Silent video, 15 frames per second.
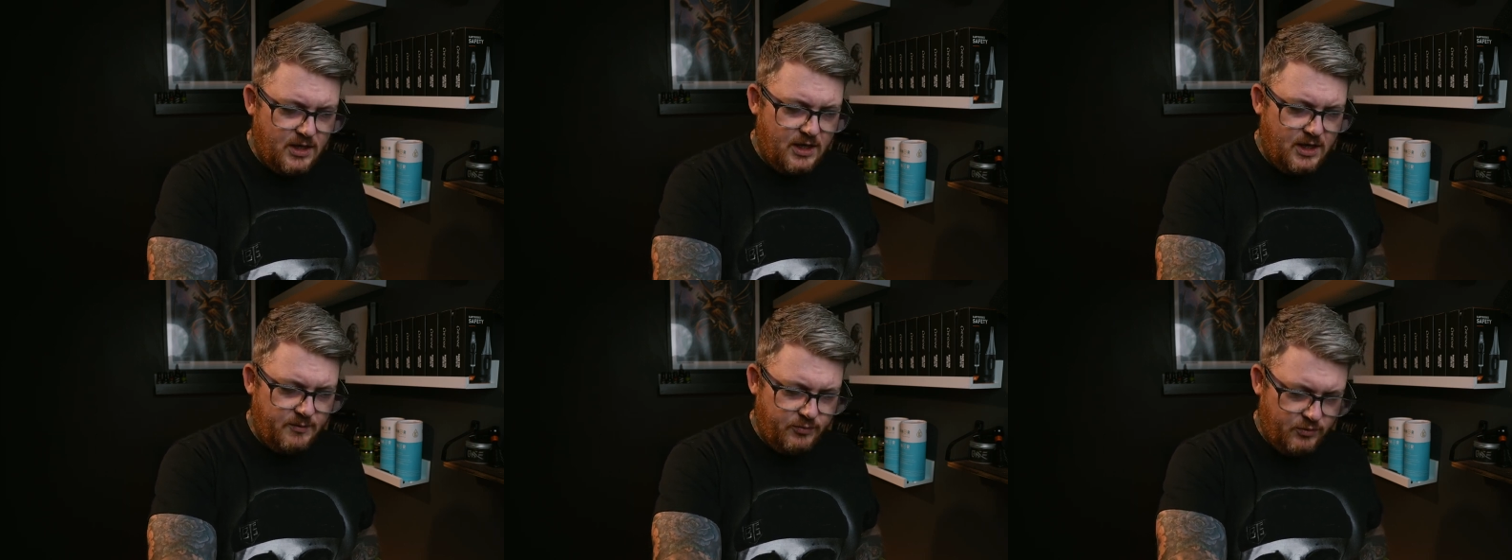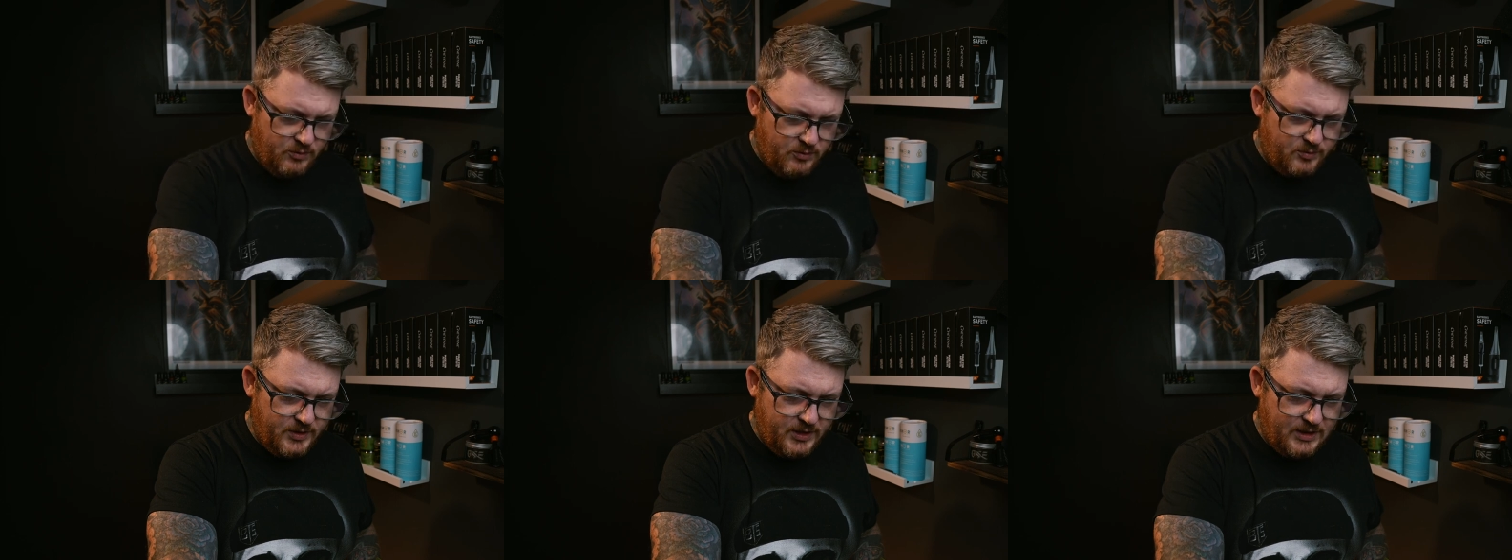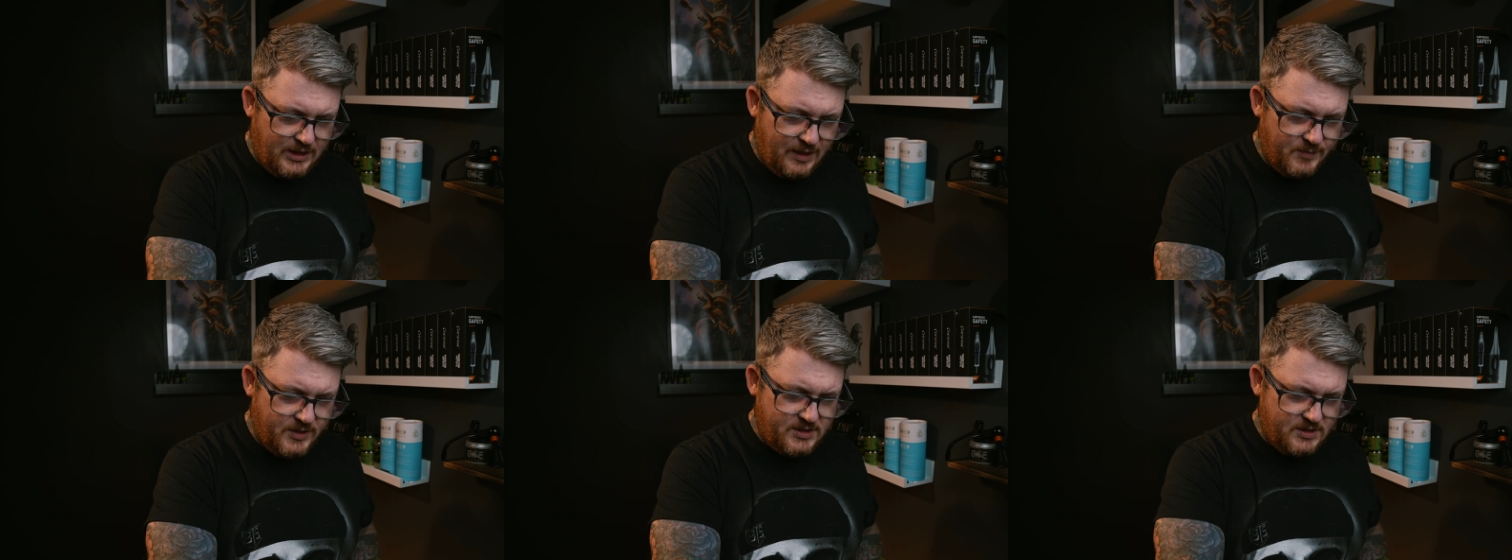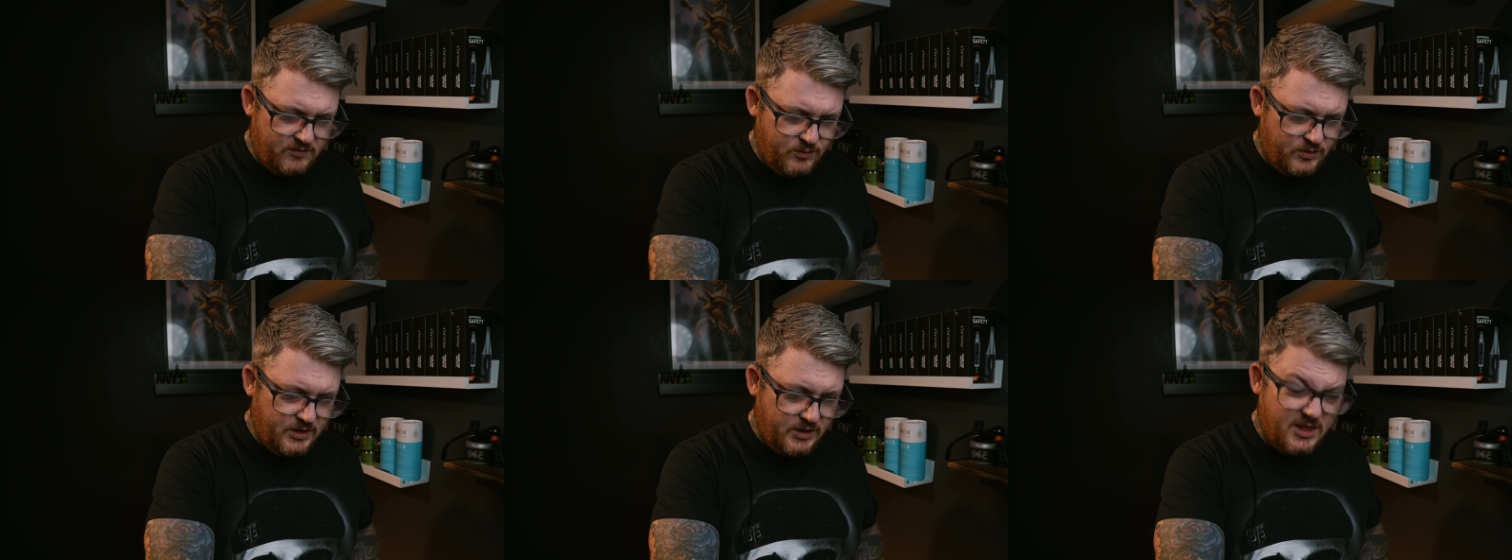I'd probably get myself
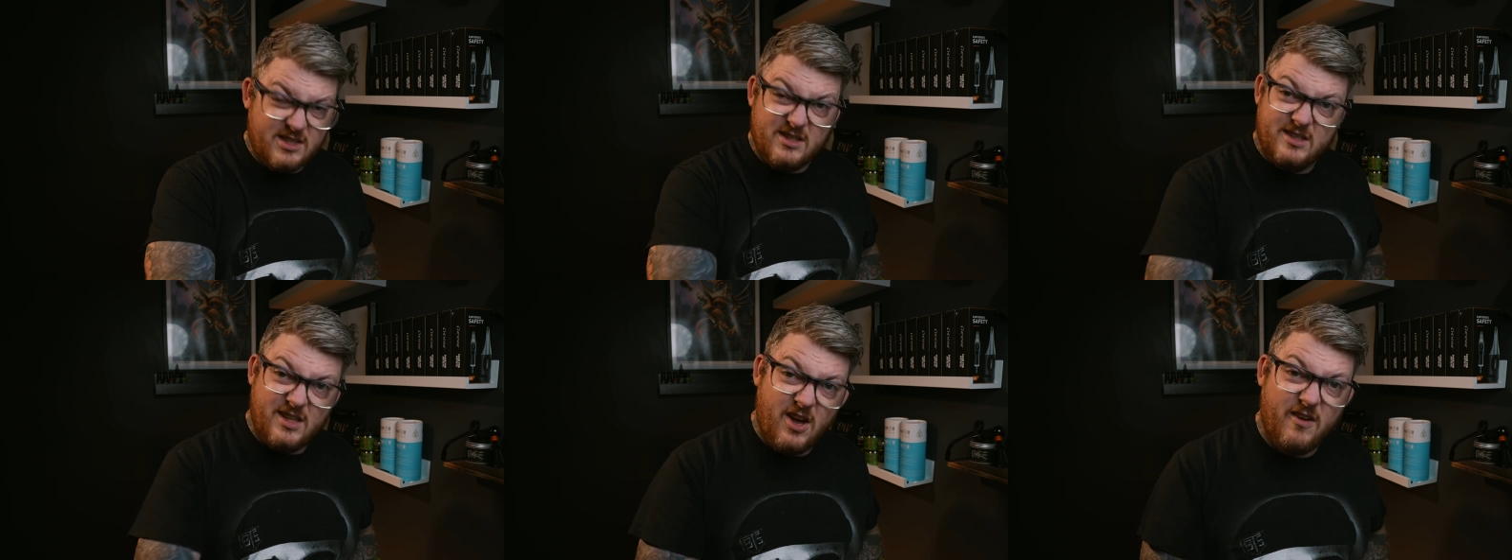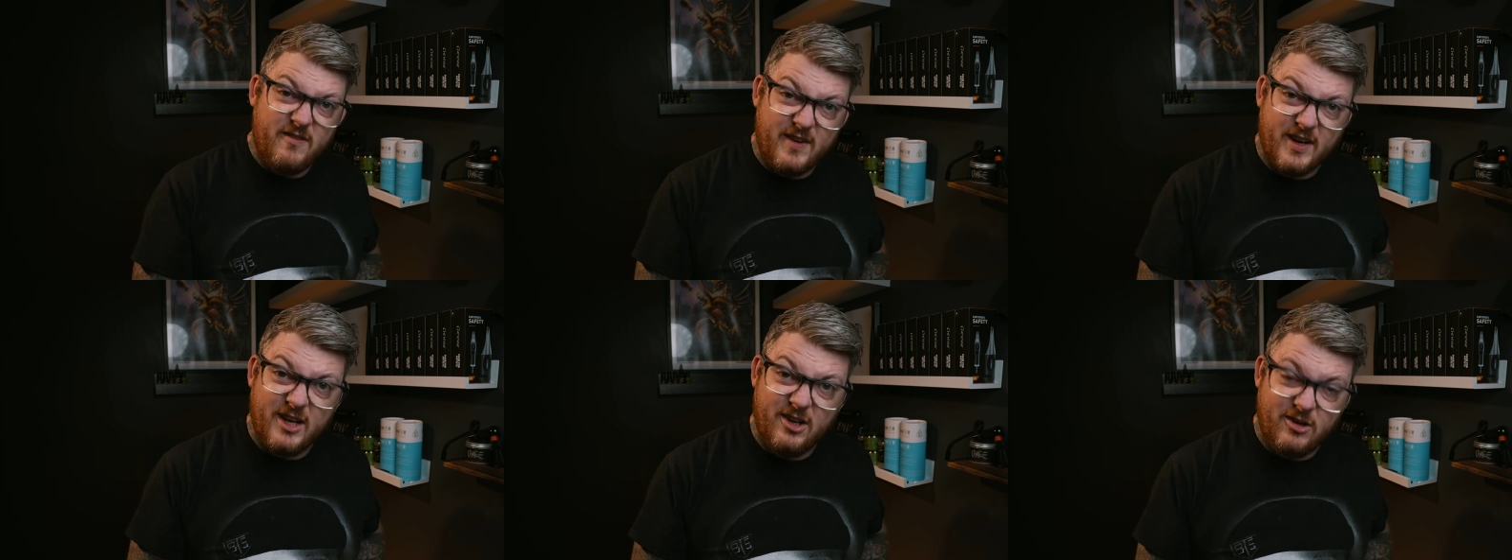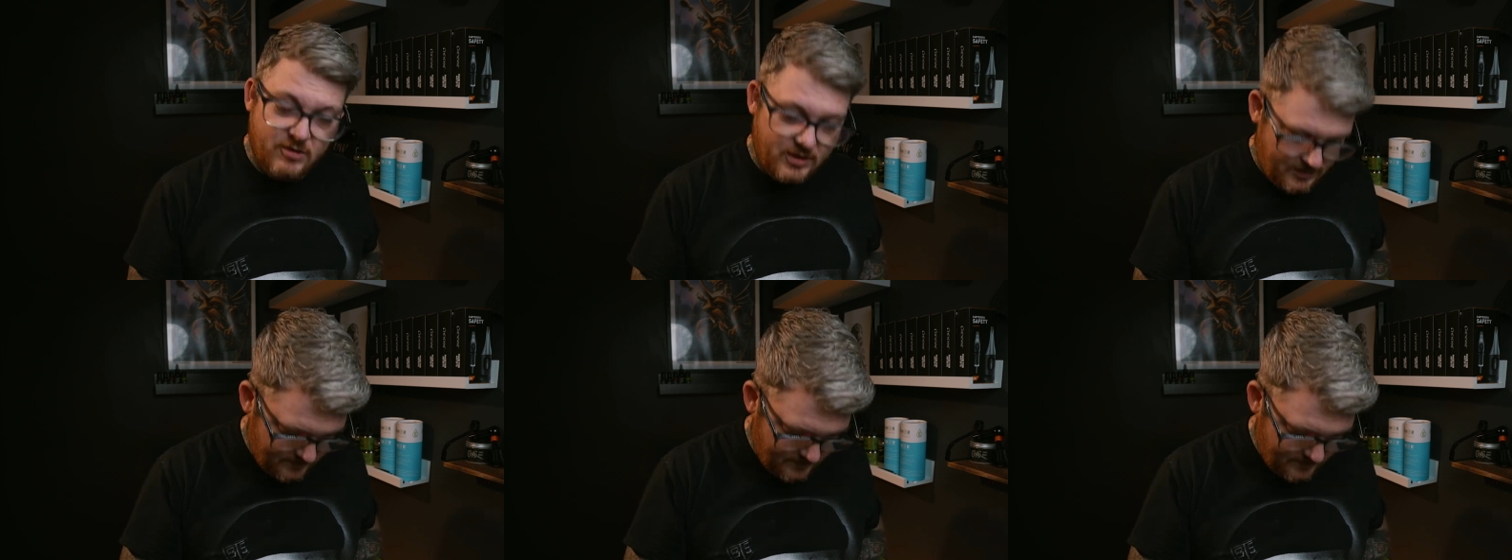one of these because they are fucking great.